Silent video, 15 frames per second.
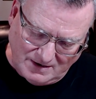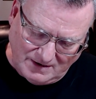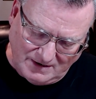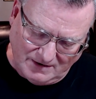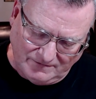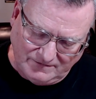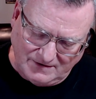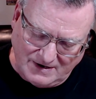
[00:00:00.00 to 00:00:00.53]

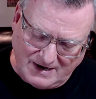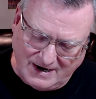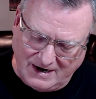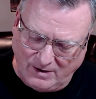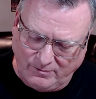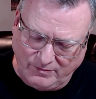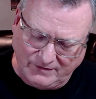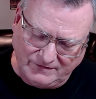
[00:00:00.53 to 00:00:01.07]
it's in a
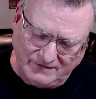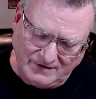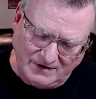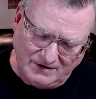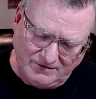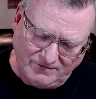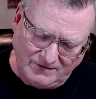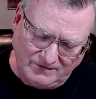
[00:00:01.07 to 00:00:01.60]
higher
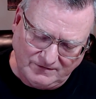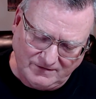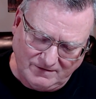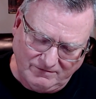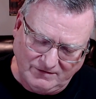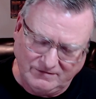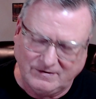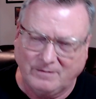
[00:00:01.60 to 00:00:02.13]
percentage for the
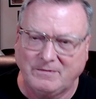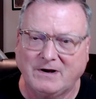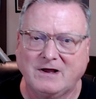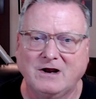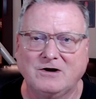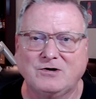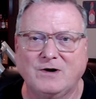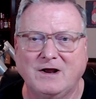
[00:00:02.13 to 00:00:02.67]
serving, so I'm not
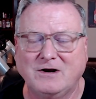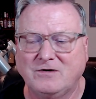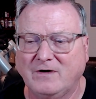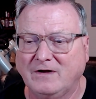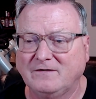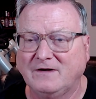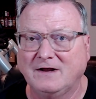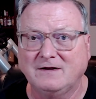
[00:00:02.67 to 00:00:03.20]
gonna try to
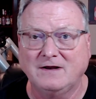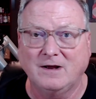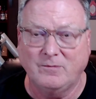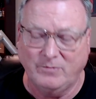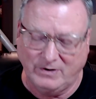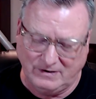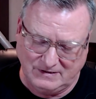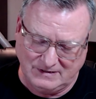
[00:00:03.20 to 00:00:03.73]
translate that,
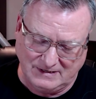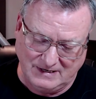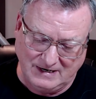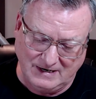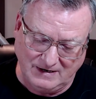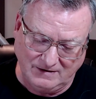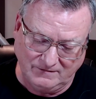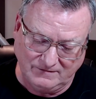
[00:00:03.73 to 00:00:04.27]
but
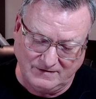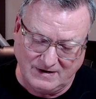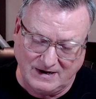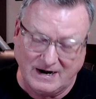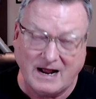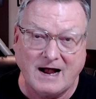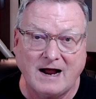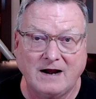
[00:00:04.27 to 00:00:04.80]
it is
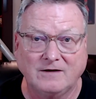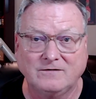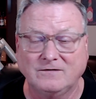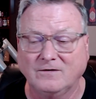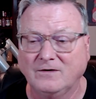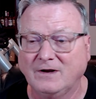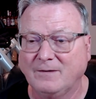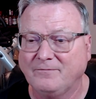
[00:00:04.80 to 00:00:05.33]
not high in
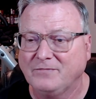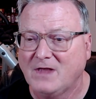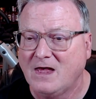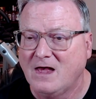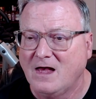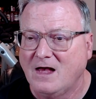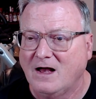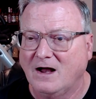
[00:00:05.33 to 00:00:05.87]
sodium.
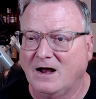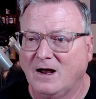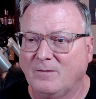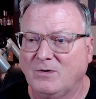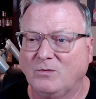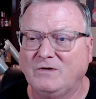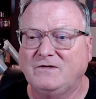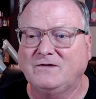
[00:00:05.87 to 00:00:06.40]

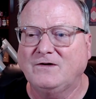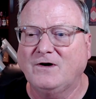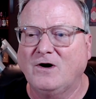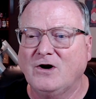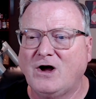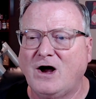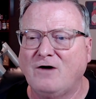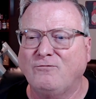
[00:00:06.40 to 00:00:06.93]
But we
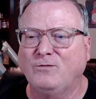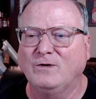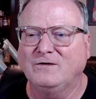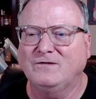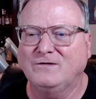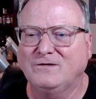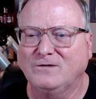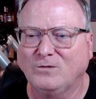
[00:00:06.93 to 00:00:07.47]
start off with
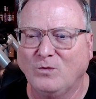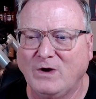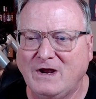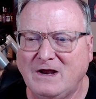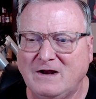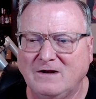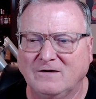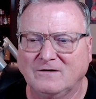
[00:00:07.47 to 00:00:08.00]

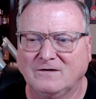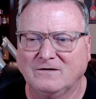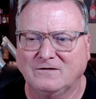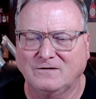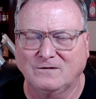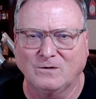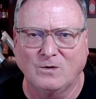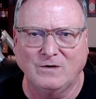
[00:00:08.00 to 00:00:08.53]
sweet
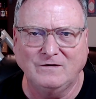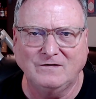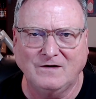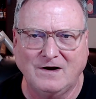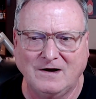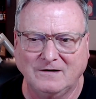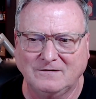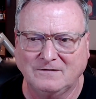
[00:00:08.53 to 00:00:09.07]
soy
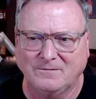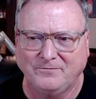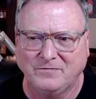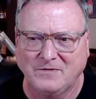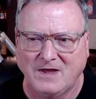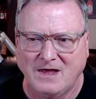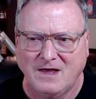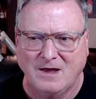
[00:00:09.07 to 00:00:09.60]
sauce,
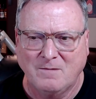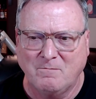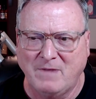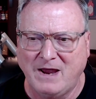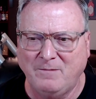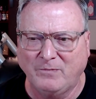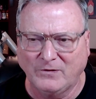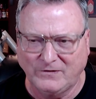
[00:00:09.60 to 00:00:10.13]

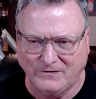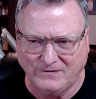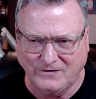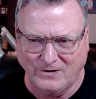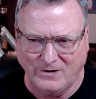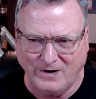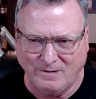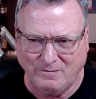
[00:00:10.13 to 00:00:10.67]
maple
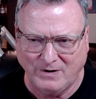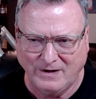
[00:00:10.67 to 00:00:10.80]
syrup,